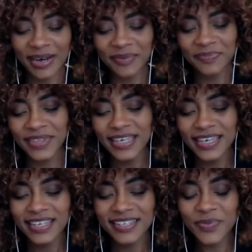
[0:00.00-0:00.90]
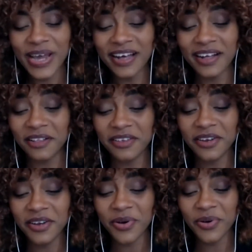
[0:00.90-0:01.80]
Wow. Well,
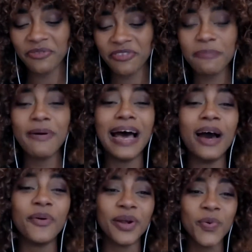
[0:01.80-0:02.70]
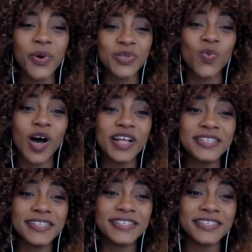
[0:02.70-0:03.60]
you know, VPower was
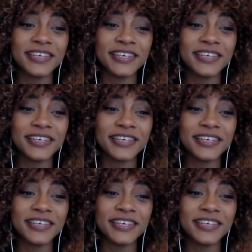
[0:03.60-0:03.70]
once